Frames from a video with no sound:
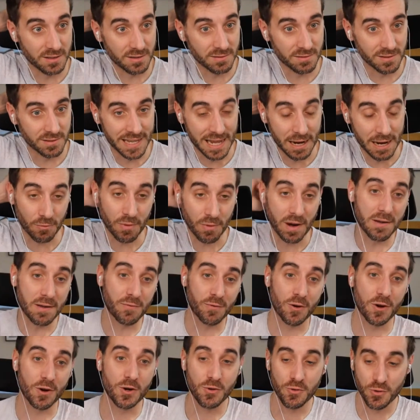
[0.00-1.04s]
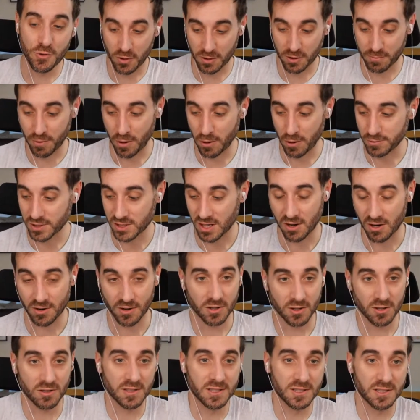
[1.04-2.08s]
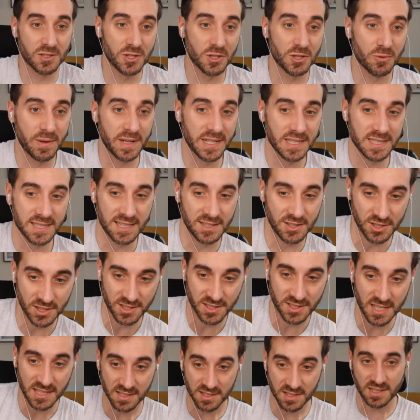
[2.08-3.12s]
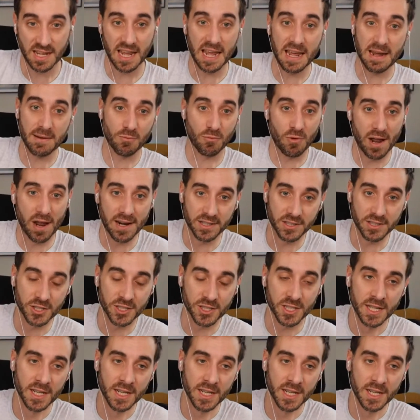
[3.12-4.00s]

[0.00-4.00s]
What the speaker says: get ready for a New York Post article in 2 weeks that just says scam Reddish.